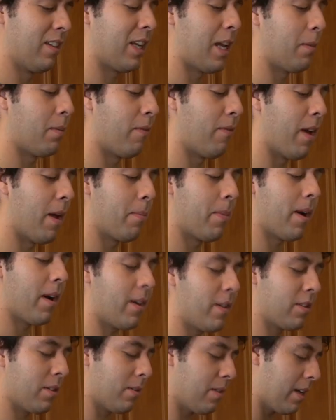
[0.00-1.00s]
Keep the
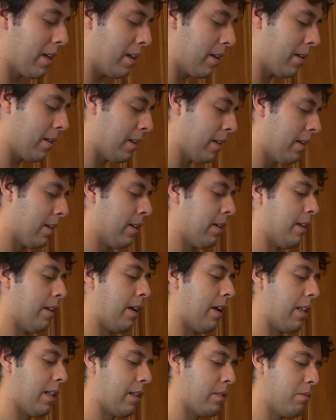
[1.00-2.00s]
vampires away,
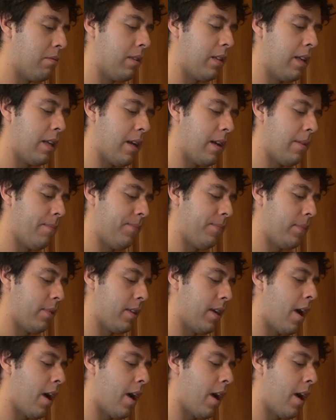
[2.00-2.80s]
and that's really it.